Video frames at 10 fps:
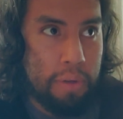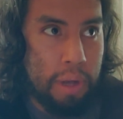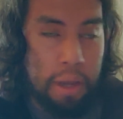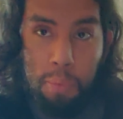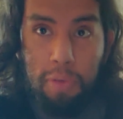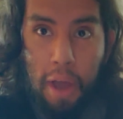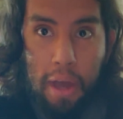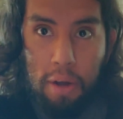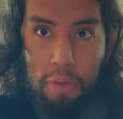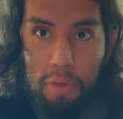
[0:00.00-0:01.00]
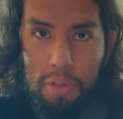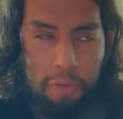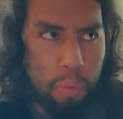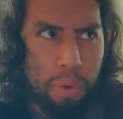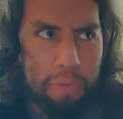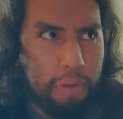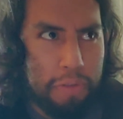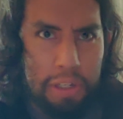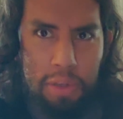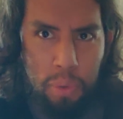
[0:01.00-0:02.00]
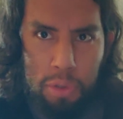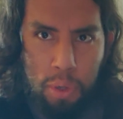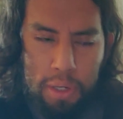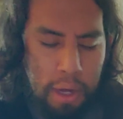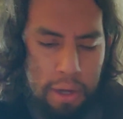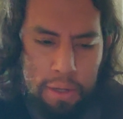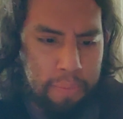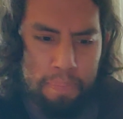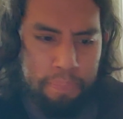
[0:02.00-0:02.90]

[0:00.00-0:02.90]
and we've had others sell for 115, 129.